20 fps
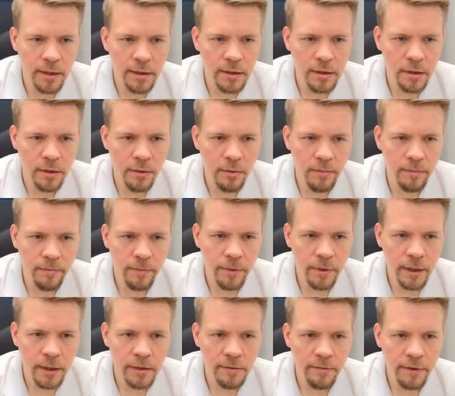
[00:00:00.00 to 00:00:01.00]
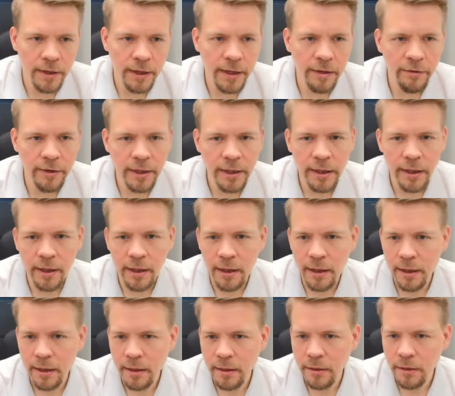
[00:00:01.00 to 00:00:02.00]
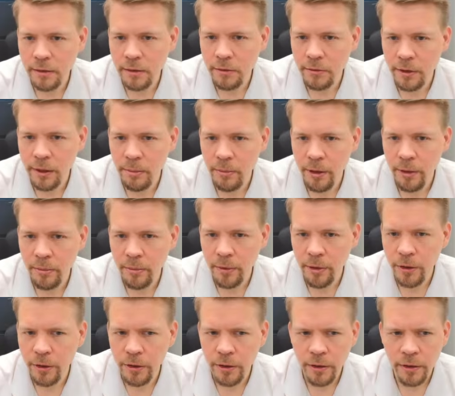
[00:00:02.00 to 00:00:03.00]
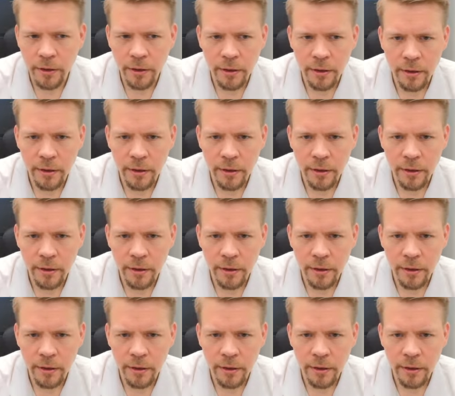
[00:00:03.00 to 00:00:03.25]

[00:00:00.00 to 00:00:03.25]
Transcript: So it's very critical to remember